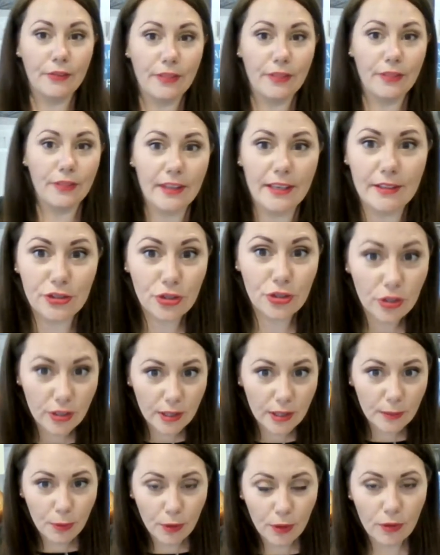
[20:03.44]
the
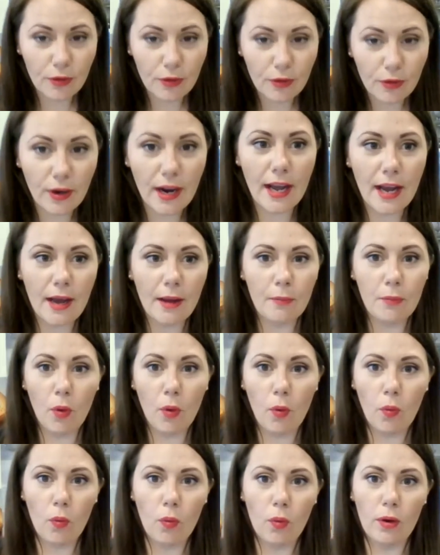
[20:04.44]
Assurity program
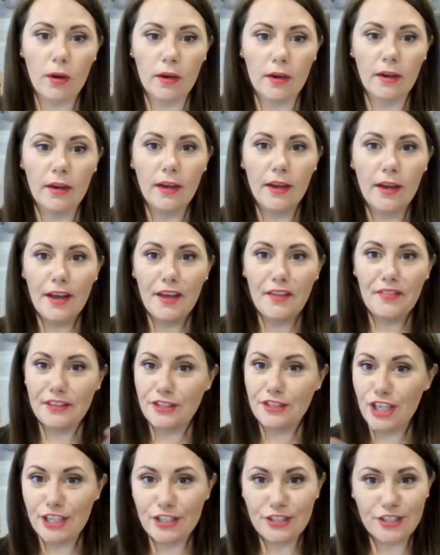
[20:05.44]
or the
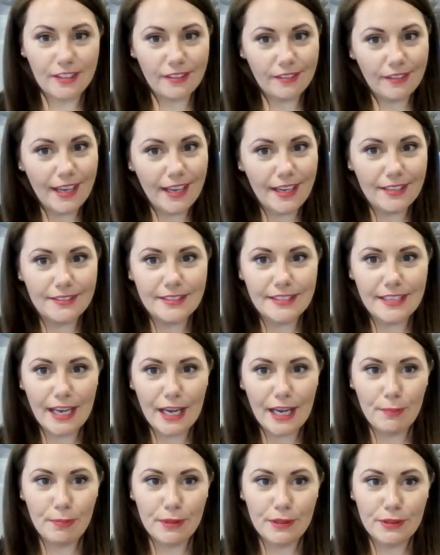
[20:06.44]
changing
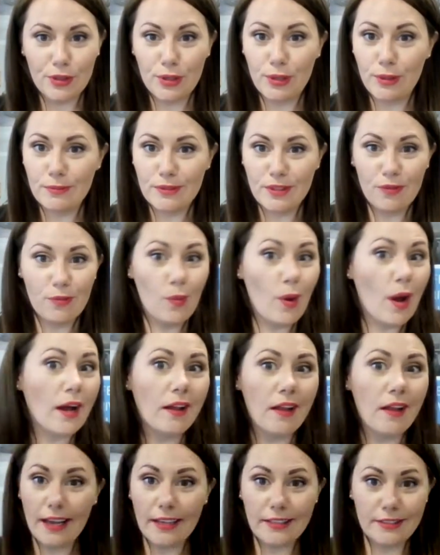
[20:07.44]
landscape in terms of what
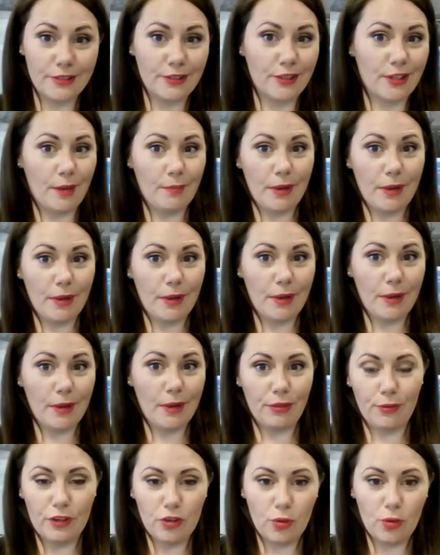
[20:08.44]
clients are coming through
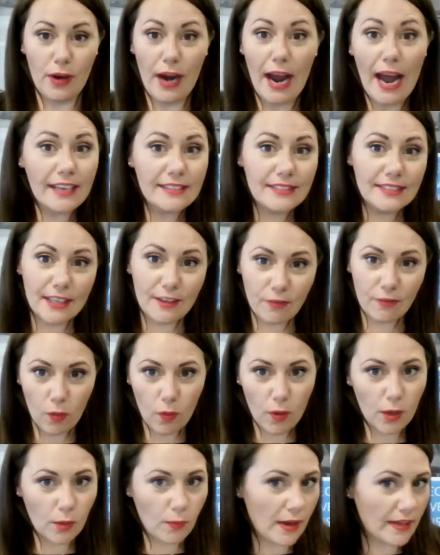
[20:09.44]
the door asking
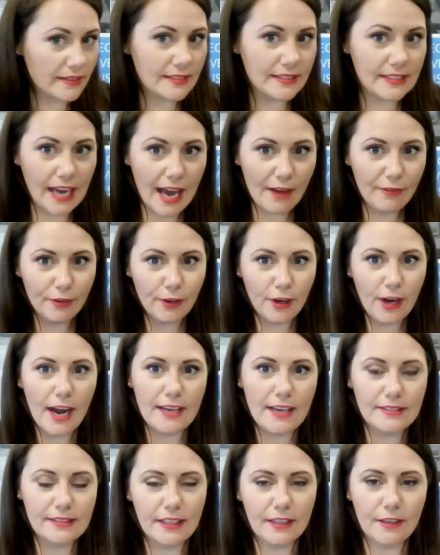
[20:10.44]
for, what staff are
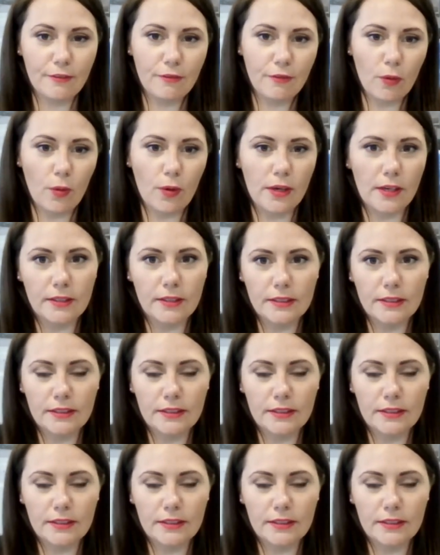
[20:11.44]
asking for?